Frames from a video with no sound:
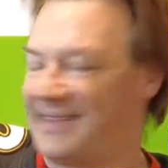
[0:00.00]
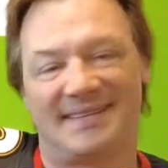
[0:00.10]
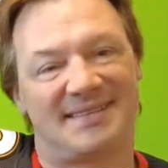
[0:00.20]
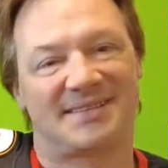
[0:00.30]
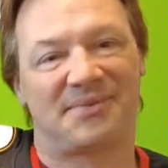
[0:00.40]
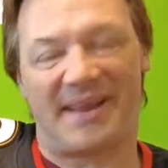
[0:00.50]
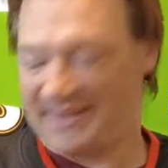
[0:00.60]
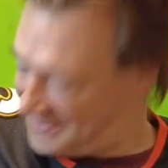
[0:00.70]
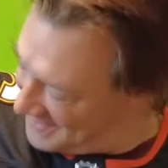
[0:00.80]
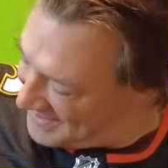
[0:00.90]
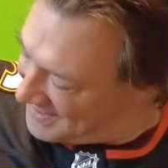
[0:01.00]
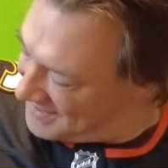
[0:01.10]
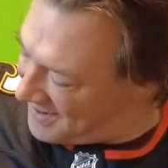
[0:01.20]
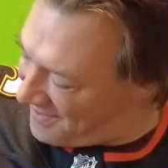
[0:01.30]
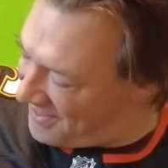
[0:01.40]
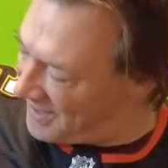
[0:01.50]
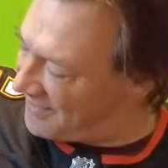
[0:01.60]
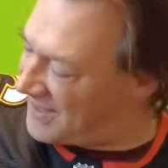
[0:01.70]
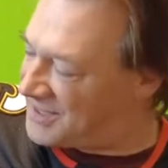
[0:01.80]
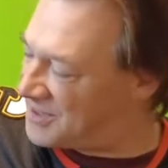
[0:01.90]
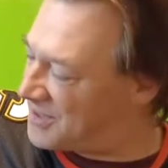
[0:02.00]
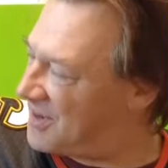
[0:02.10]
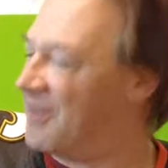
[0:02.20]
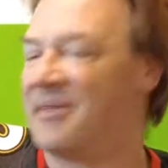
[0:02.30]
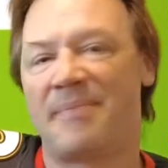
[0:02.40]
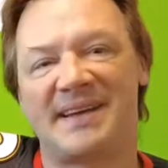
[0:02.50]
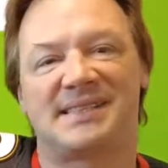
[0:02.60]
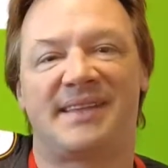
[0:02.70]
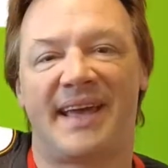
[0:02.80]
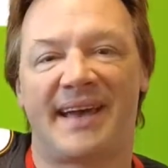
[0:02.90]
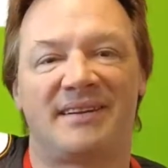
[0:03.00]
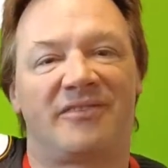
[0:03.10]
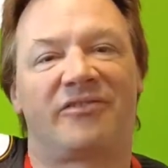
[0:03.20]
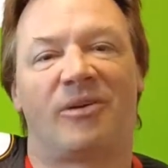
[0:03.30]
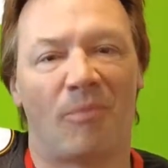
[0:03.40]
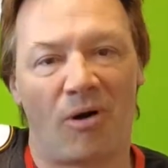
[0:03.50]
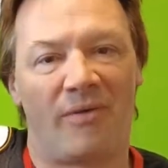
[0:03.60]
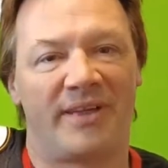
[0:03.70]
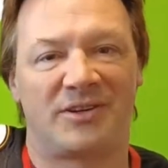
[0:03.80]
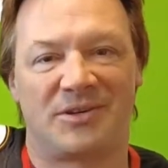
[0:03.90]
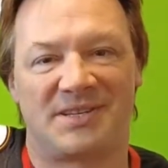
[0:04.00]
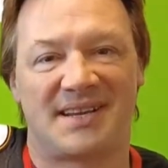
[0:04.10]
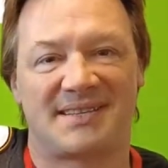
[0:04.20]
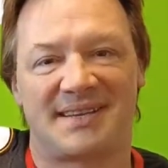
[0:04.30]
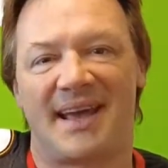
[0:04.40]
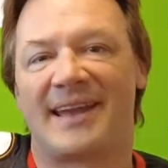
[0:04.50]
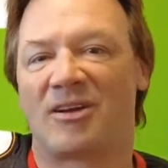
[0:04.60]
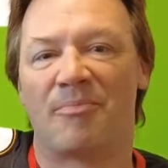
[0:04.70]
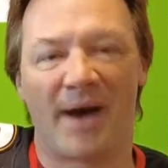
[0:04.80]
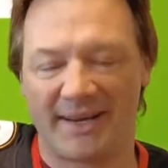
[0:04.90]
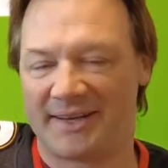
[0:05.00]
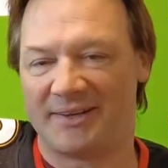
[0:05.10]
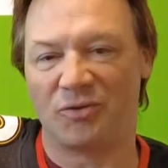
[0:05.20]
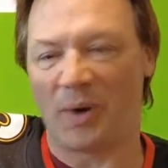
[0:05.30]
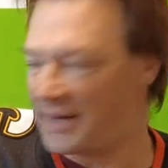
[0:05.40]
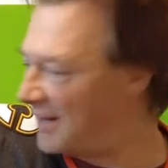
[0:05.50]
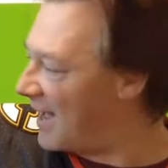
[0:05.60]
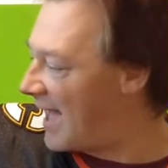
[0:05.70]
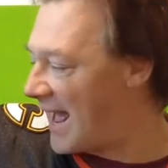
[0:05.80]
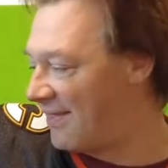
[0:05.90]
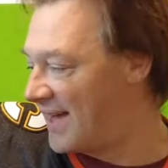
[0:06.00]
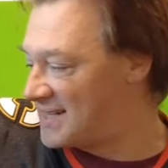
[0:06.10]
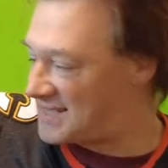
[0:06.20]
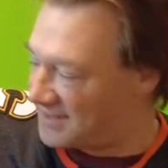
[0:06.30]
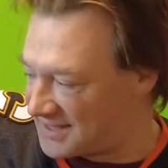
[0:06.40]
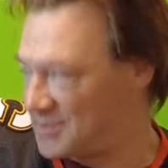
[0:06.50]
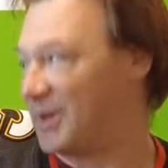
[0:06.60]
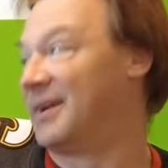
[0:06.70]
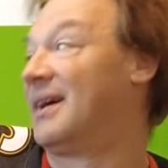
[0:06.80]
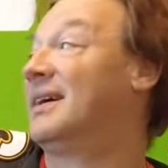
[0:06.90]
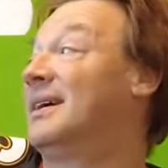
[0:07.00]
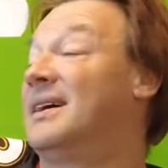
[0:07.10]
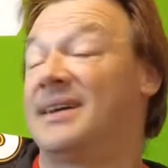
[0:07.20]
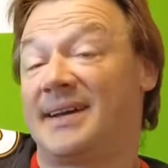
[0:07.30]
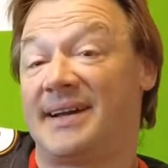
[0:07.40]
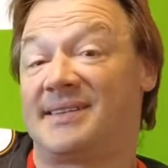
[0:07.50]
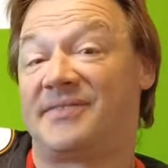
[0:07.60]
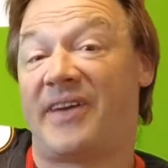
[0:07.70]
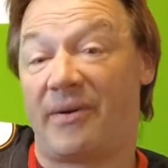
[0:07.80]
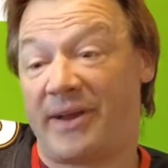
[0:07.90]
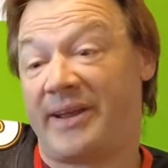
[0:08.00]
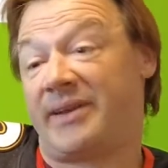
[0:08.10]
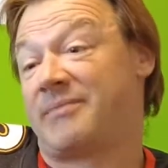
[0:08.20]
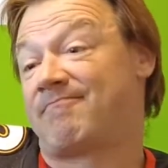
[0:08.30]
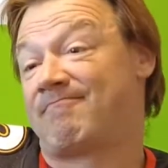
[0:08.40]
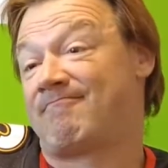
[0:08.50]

this is great. I think they took the best they had from all their jerseys and combined it into one, and that's this one. It's very